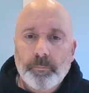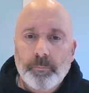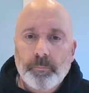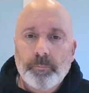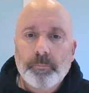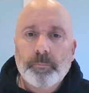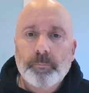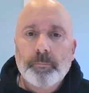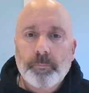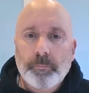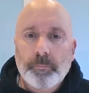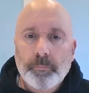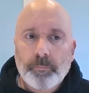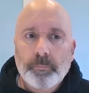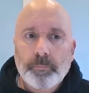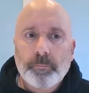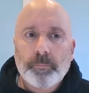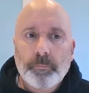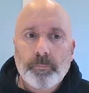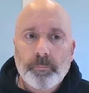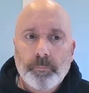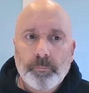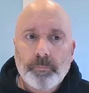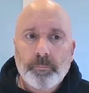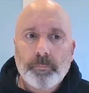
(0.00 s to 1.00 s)

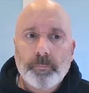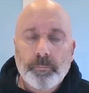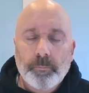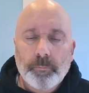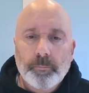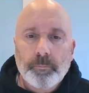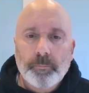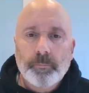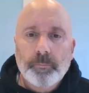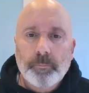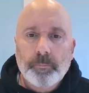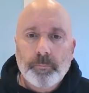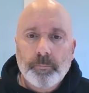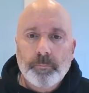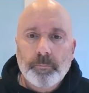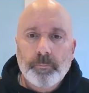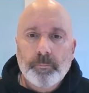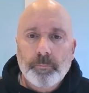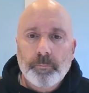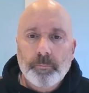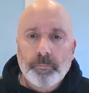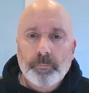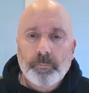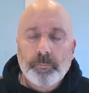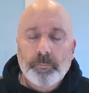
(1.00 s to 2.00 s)

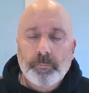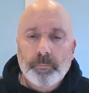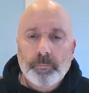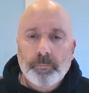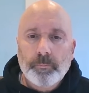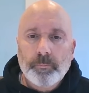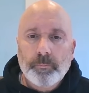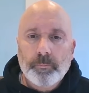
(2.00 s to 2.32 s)
(not speaking)